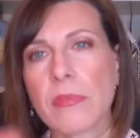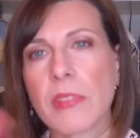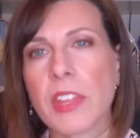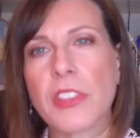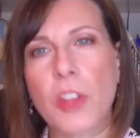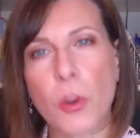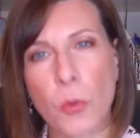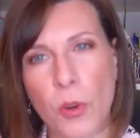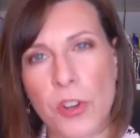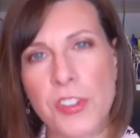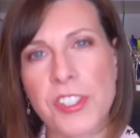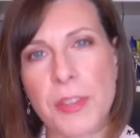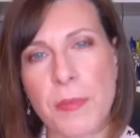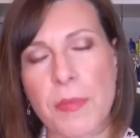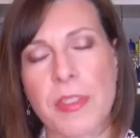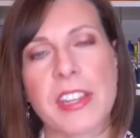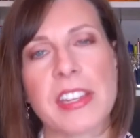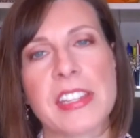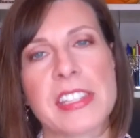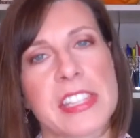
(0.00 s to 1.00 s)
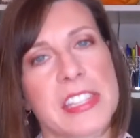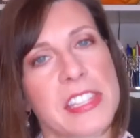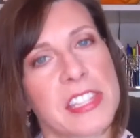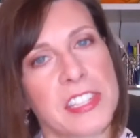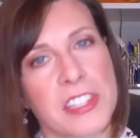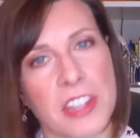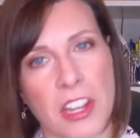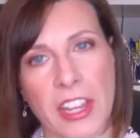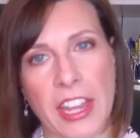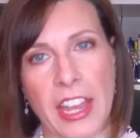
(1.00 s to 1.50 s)
There were some things that
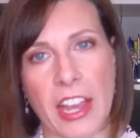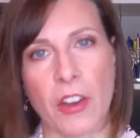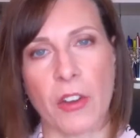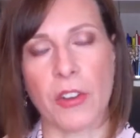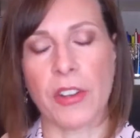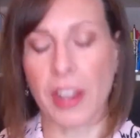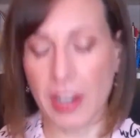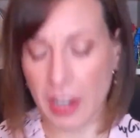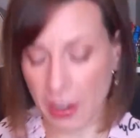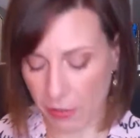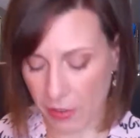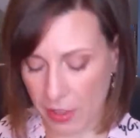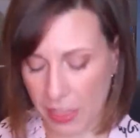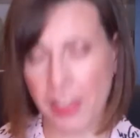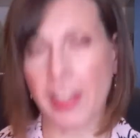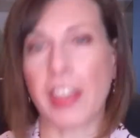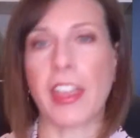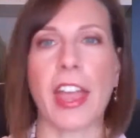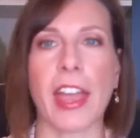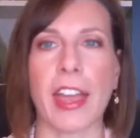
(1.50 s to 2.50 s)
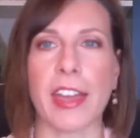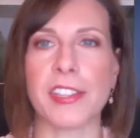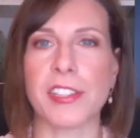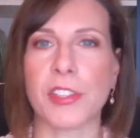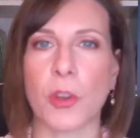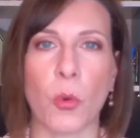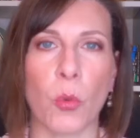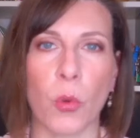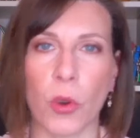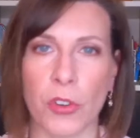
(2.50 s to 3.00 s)
stuck out. Not everything has
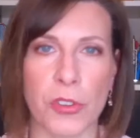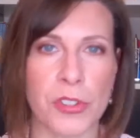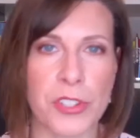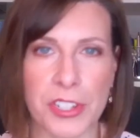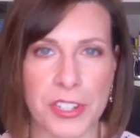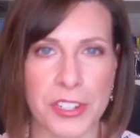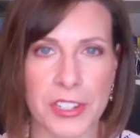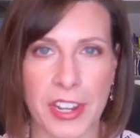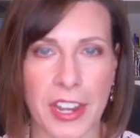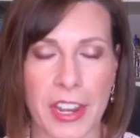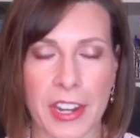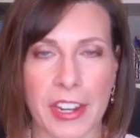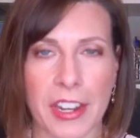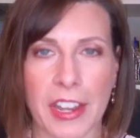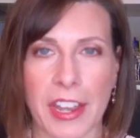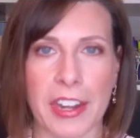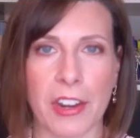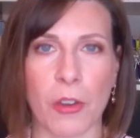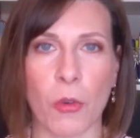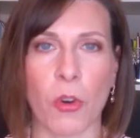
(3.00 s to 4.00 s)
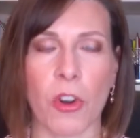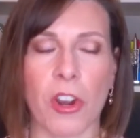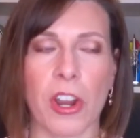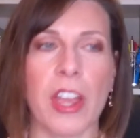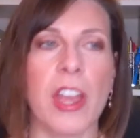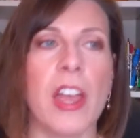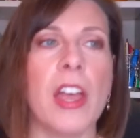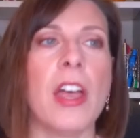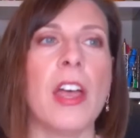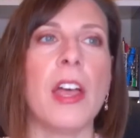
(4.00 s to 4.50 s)
a worst kind of
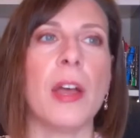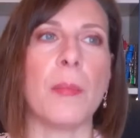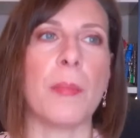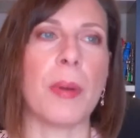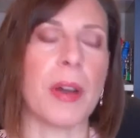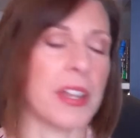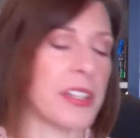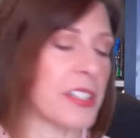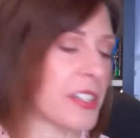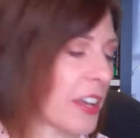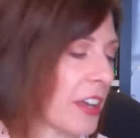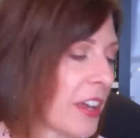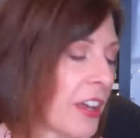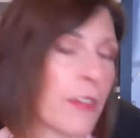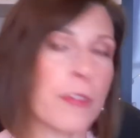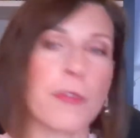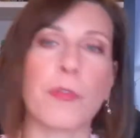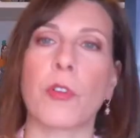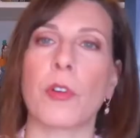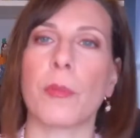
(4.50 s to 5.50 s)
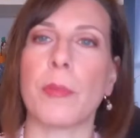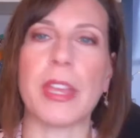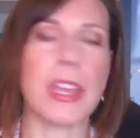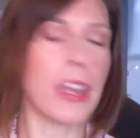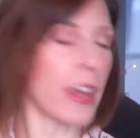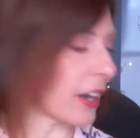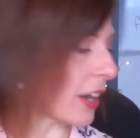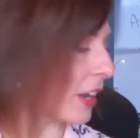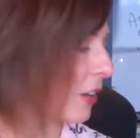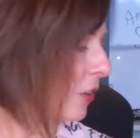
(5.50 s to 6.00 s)
category, but uh, for
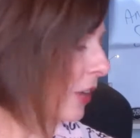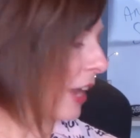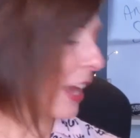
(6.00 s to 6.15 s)
me, and I don't